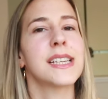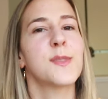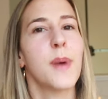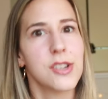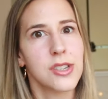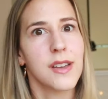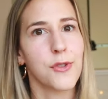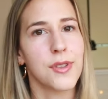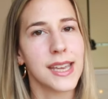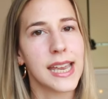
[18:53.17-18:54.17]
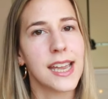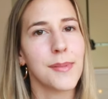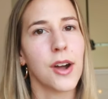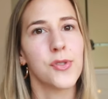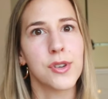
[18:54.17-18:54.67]
especially if we're thinking
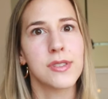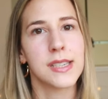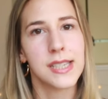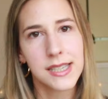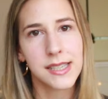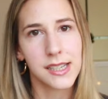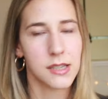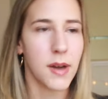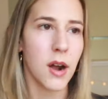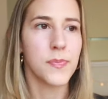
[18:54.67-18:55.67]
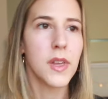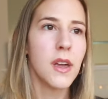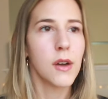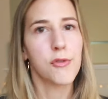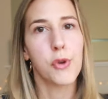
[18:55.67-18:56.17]
about those statistics about
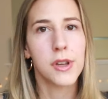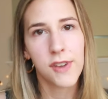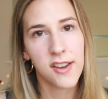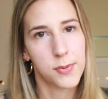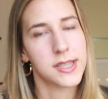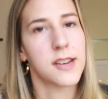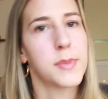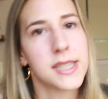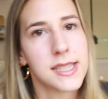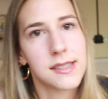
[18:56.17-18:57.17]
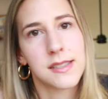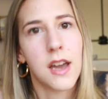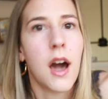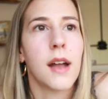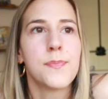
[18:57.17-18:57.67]
45% of businesses
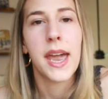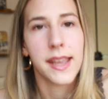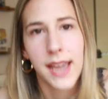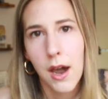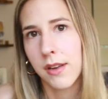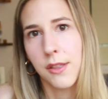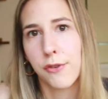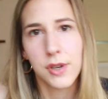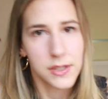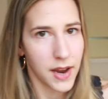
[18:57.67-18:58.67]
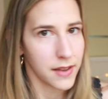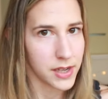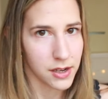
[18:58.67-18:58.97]
not panning out in the first five